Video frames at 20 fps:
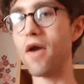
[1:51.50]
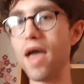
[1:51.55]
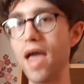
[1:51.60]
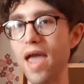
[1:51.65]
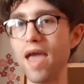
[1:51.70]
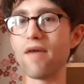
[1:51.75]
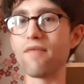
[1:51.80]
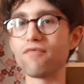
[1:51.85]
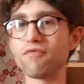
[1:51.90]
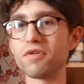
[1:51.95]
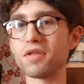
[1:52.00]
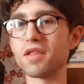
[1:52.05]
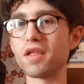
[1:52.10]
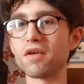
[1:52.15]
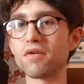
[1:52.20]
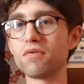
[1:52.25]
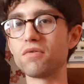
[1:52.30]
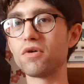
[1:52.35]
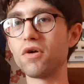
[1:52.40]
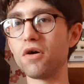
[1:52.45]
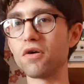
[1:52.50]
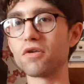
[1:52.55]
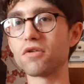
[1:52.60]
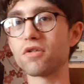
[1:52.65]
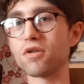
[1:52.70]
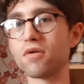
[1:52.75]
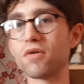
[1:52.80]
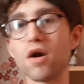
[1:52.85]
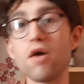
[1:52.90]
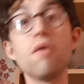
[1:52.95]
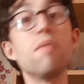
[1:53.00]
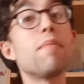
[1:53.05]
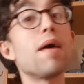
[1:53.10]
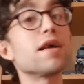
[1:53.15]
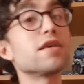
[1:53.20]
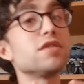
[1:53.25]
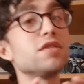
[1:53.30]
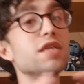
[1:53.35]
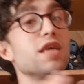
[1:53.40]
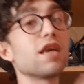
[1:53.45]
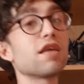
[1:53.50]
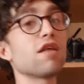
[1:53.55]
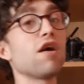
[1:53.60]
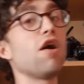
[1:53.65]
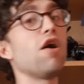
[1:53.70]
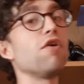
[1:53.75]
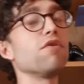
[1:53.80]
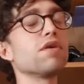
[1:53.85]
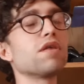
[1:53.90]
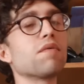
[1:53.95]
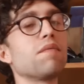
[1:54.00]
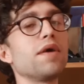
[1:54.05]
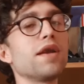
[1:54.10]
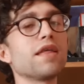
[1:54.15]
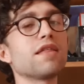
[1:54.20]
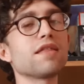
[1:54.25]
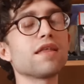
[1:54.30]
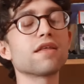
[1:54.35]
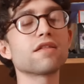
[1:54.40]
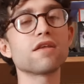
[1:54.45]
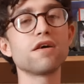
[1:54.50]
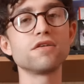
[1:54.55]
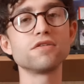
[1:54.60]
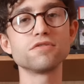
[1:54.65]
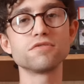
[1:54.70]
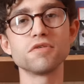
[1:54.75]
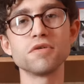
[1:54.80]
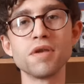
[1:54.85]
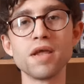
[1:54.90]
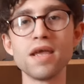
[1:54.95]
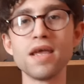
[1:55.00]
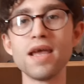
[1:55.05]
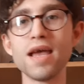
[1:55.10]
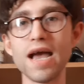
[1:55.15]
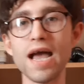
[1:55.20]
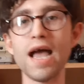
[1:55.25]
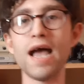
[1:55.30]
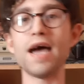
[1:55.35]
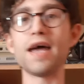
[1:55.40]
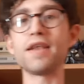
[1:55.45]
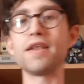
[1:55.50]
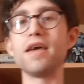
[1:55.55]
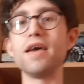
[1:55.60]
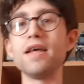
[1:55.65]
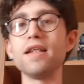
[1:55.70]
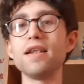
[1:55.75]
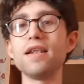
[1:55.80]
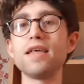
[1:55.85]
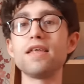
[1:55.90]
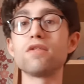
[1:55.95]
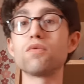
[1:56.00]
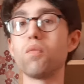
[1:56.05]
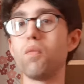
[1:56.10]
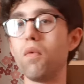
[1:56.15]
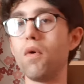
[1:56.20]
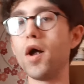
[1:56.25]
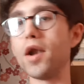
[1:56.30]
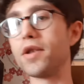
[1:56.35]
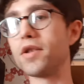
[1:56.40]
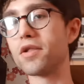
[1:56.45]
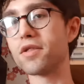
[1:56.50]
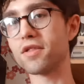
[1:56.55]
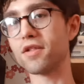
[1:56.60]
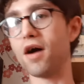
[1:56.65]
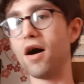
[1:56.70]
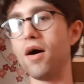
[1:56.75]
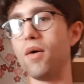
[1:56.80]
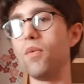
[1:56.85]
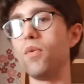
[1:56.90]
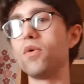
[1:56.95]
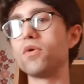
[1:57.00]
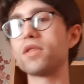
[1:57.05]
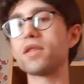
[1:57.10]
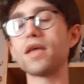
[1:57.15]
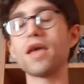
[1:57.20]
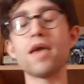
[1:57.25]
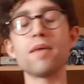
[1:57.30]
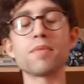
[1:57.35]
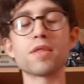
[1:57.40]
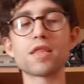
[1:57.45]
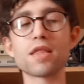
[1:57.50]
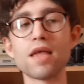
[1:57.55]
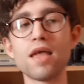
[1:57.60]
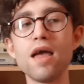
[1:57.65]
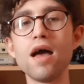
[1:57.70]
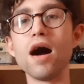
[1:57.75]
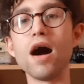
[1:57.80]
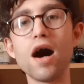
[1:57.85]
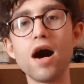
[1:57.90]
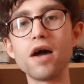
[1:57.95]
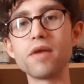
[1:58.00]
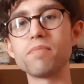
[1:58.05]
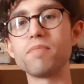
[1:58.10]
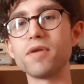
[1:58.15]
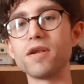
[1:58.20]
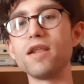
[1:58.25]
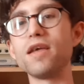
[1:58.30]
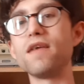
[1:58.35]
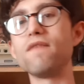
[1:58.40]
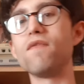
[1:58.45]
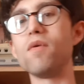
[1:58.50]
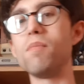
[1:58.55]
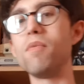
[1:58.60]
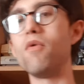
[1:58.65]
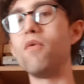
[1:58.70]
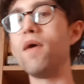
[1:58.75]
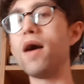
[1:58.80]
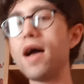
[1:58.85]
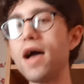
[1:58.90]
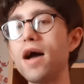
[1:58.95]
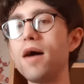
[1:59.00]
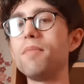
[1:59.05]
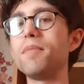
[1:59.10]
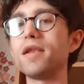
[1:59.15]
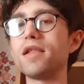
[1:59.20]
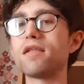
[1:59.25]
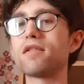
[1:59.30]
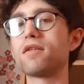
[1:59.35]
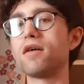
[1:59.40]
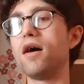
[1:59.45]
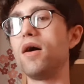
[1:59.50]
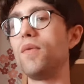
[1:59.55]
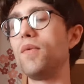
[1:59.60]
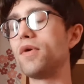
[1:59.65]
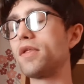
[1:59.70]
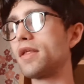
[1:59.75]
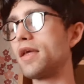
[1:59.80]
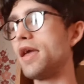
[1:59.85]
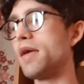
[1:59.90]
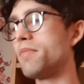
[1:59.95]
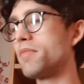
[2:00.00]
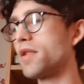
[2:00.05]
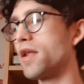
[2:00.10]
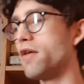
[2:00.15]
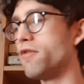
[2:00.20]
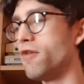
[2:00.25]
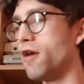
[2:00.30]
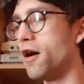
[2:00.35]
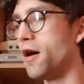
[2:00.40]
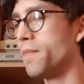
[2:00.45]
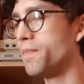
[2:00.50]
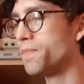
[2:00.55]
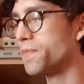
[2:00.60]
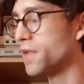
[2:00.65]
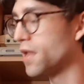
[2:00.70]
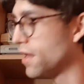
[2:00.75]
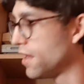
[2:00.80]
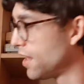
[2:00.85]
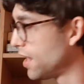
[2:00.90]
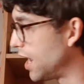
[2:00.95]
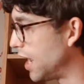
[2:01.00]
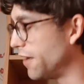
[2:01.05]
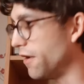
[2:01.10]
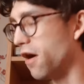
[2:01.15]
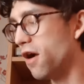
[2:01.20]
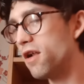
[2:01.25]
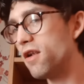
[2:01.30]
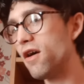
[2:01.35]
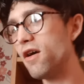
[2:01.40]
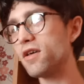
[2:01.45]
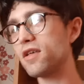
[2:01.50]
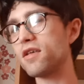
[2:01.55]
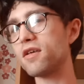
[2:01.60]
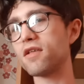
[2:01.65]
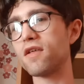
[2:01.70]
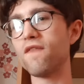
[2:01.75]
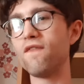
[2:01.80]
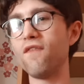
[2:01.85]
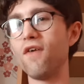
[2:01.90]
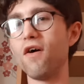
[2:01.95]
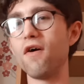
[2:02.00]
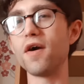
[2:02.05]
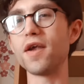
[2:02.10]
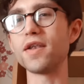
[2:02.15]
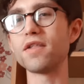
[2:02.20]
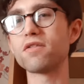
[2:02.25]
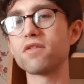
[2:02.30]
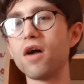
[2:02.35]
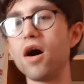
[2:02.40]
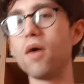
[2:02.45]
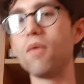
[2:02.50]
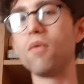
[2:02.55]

every single console going back to the Atari 2600 had at least one Star Wars game. It's unbelievable how many Star Wars games there are. And I like to define Star